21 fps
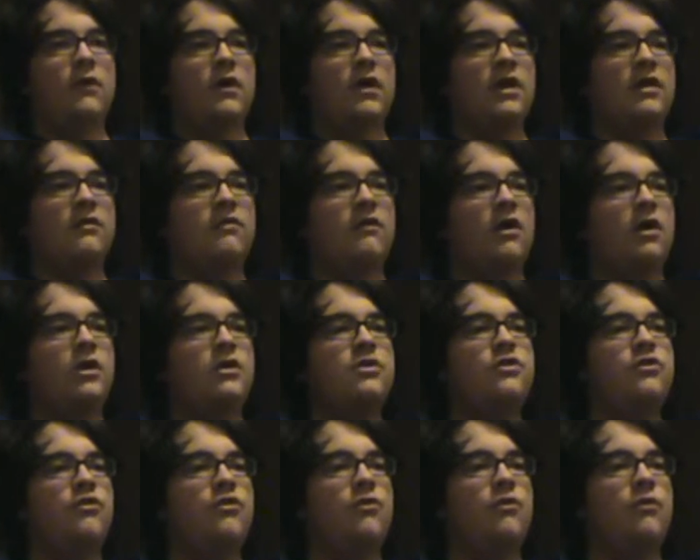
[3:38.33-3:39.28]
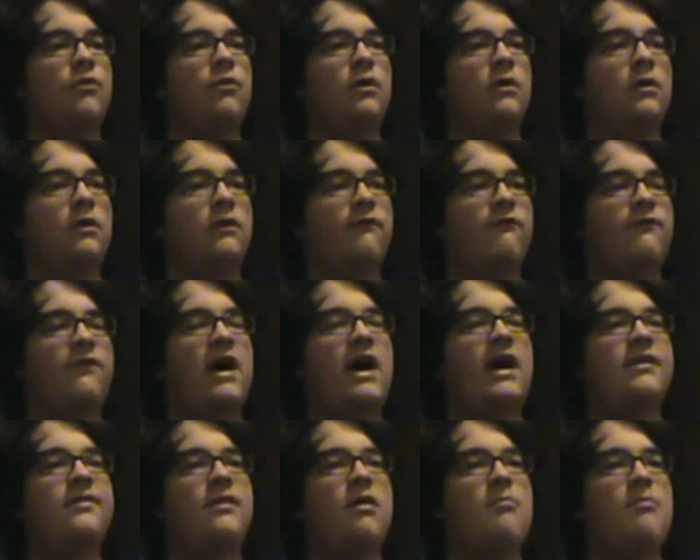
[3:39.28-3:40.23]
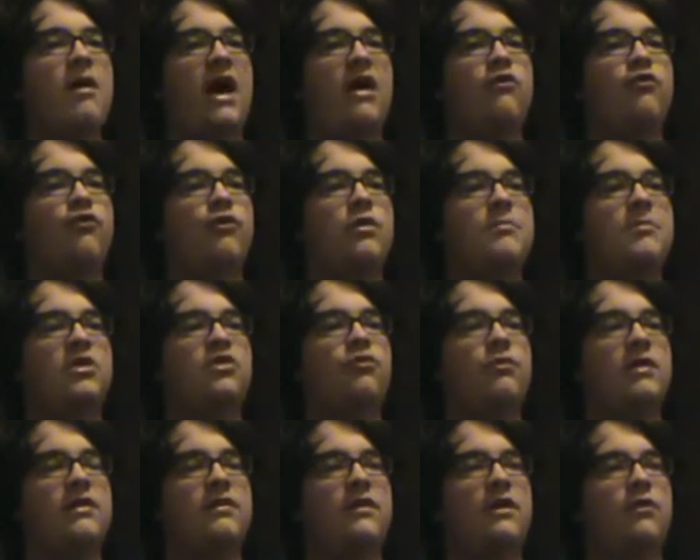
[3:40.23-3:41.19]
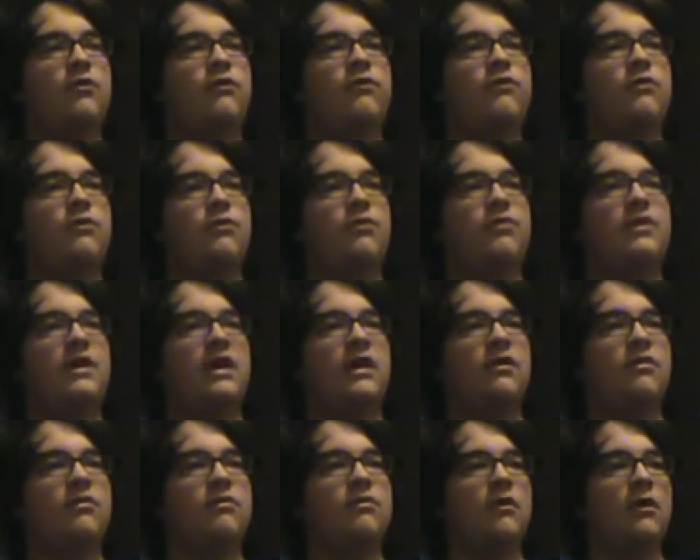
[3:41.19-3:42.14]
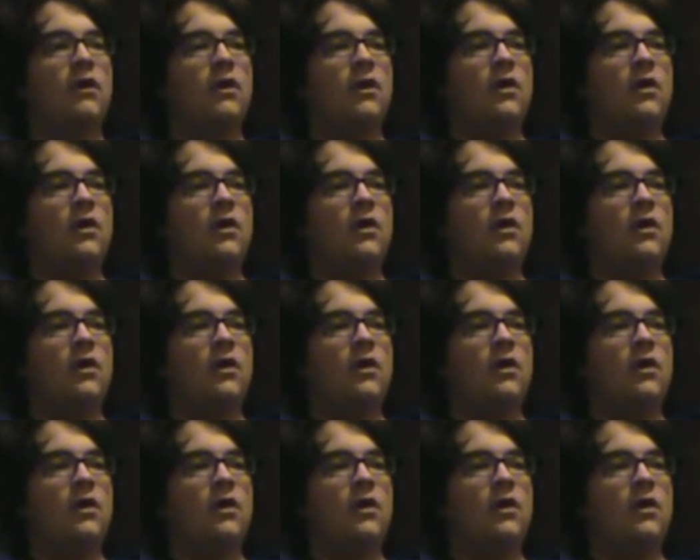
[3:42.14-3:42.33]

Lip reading: It's hard to find the boundary between those two things.